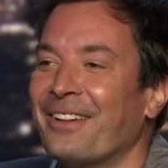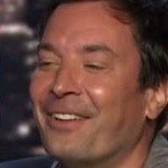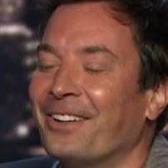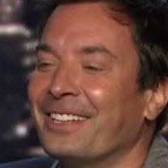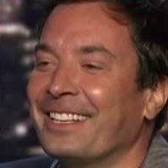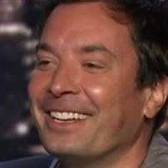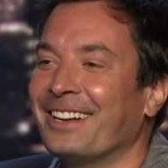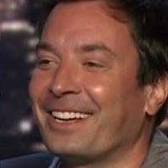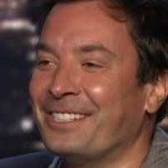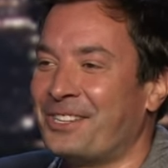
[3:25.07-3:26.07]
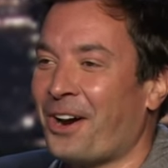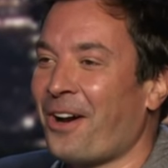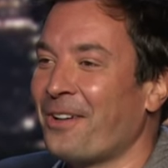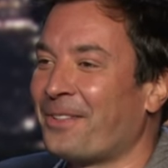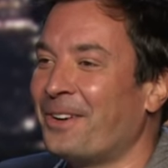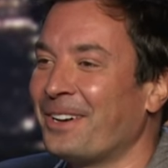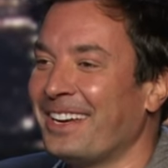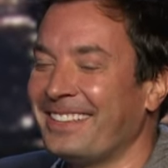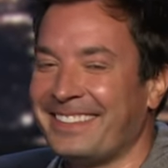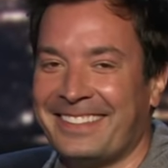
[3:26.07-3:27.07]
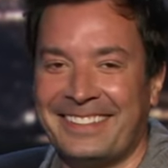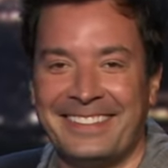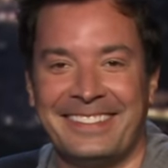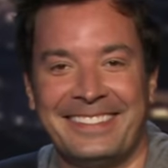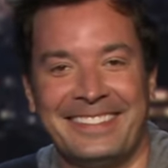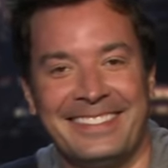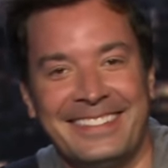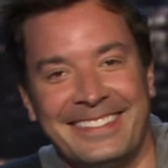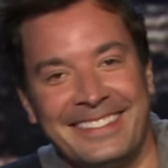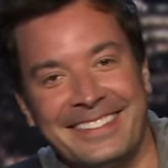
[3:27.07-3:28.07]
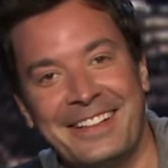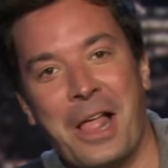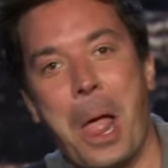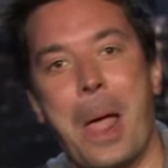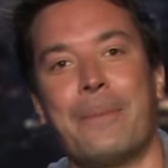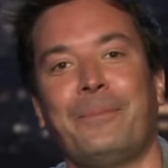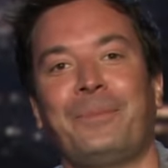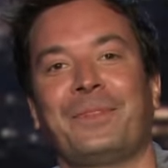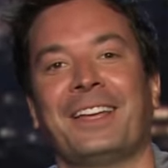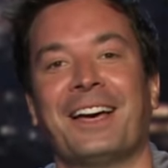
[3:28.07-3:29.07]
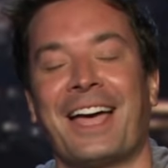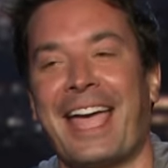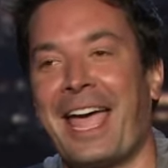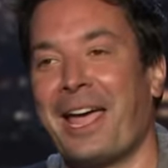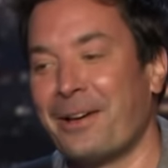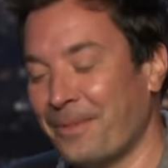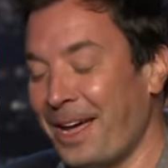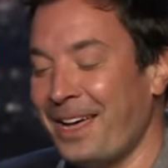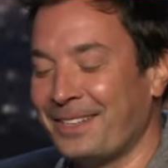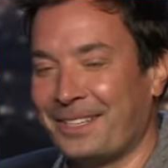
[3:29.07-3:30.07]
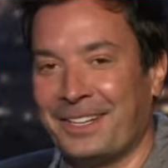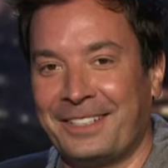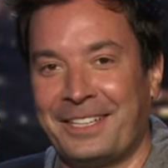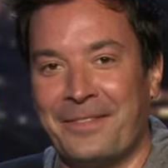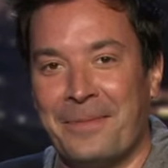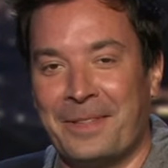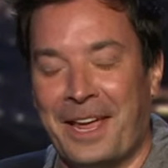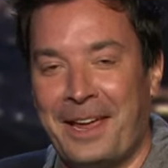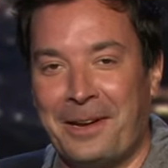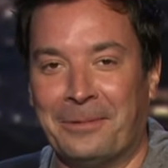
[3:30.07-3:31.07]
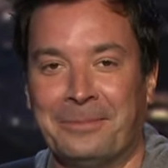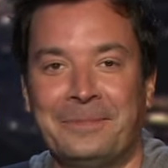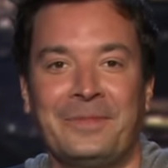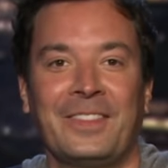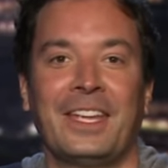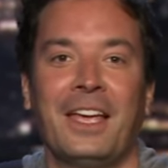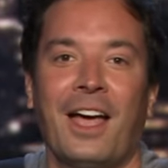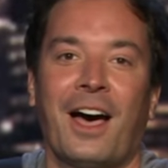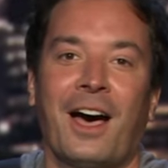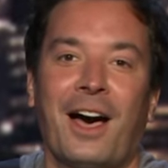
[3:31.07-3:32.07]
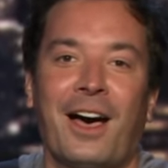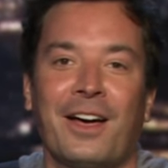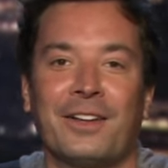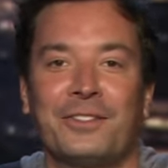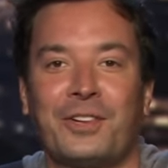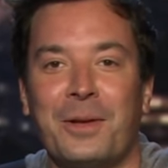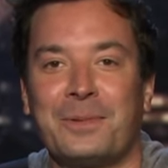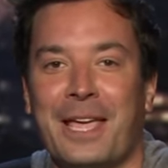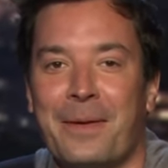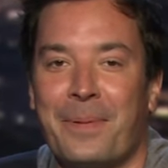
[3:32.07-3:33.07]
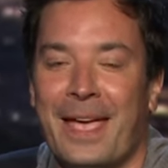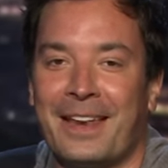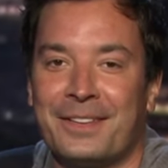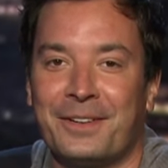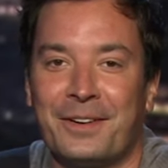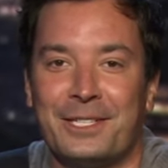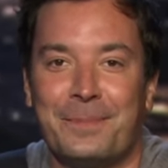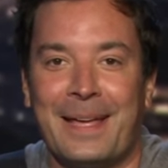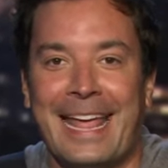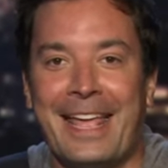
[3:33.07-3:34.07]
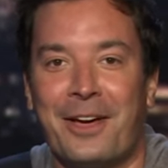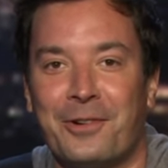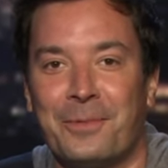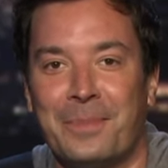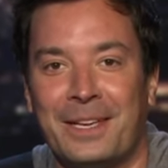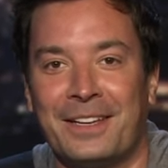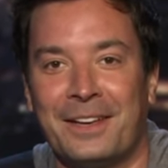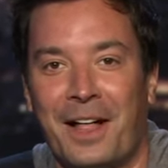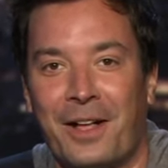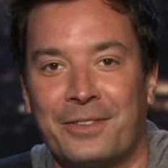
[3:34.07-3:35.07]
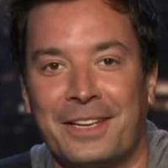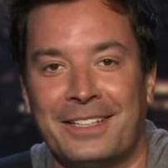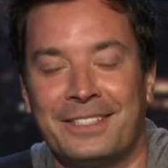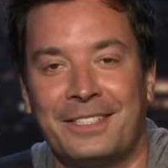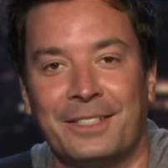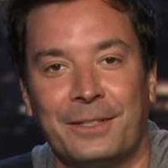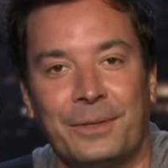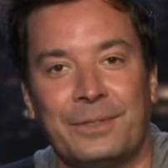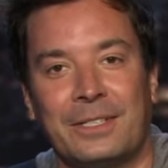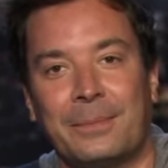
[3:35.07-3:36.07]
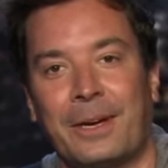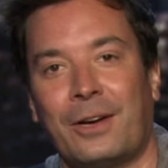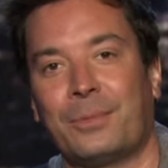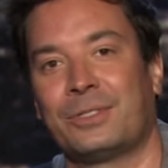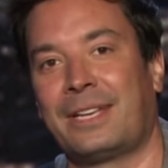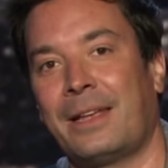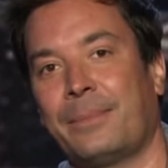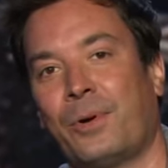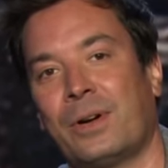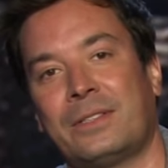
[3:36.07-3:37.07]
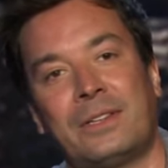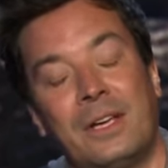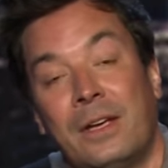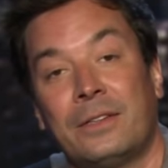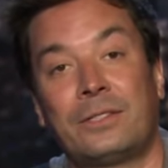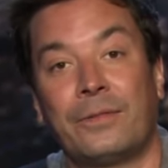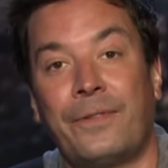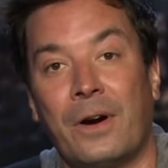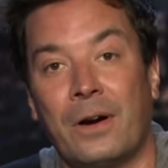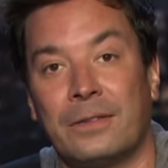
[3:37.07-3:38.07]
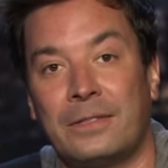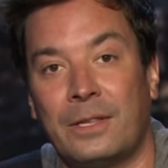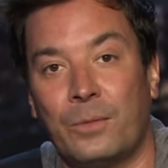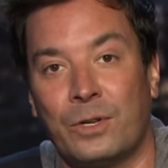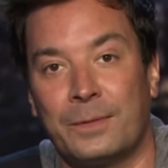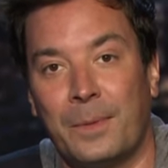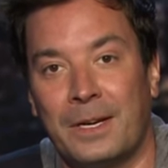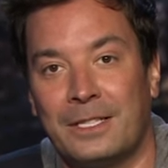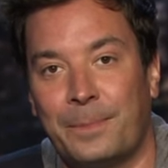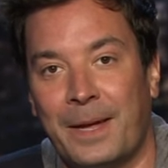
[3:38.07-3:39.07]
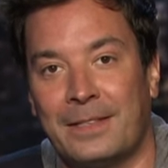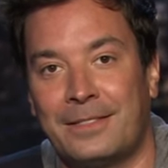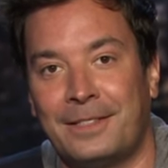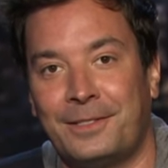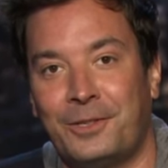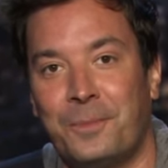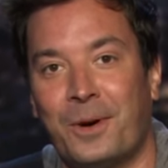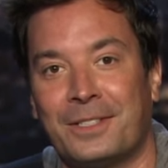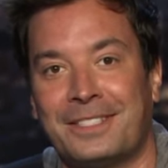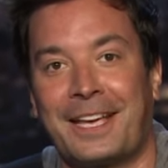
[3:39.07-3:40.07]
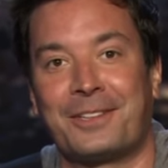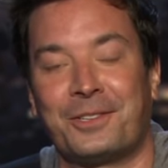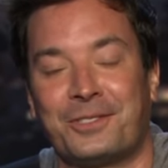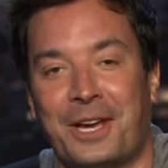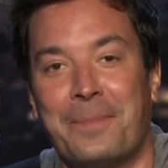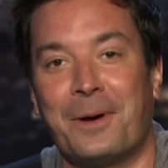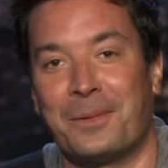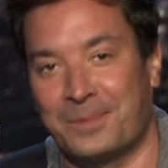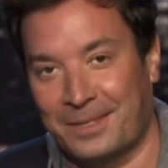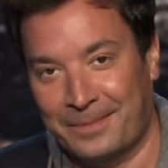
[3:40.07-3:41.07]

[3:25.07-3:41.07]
I'm holding there, like a jar of cold cuts? A ham. A ham. Ah, that's good. Give up the ham. Uh, Trump's campaign has already spent $800 million, and he's still losing by almost 10 points. So far, it's the worst money spent since you bought Skechers shape ups